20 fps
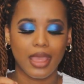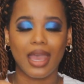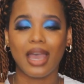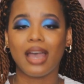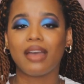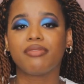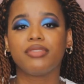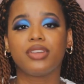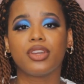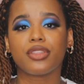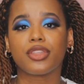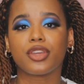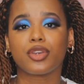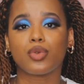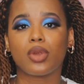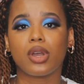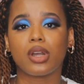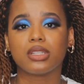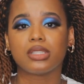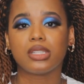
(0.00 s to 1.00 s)
I have nothing
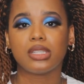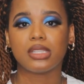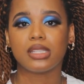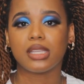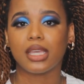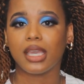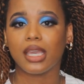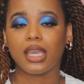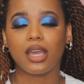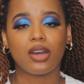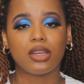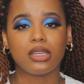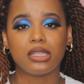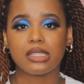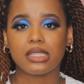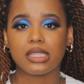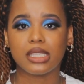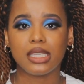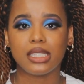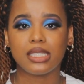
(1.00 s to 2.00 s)
wrong to say,
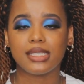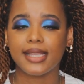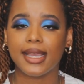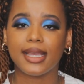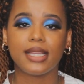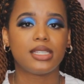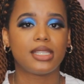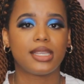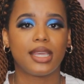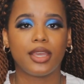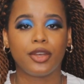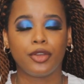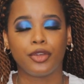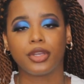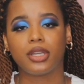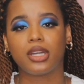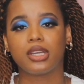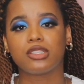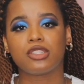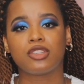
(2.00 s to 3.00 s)
honestly. 10/10, her
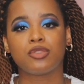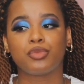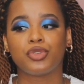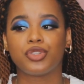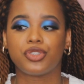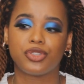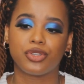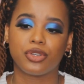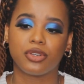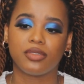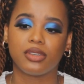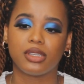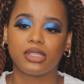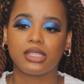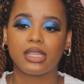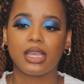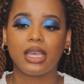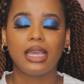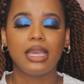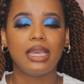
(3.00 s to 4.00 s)
customer
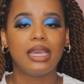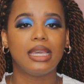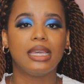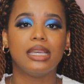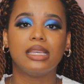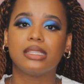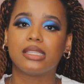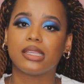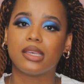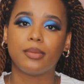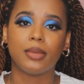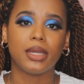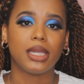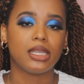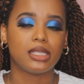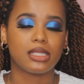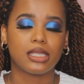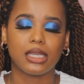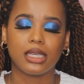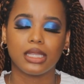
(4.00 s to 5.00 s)
service is
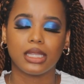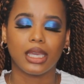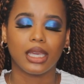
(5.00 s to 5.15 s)
amazing.